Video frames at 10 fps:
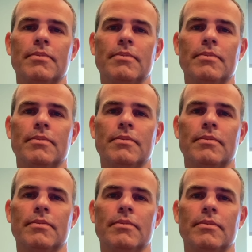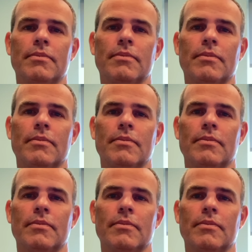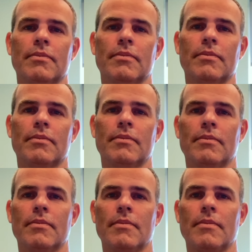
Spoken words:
This person isn't speaking.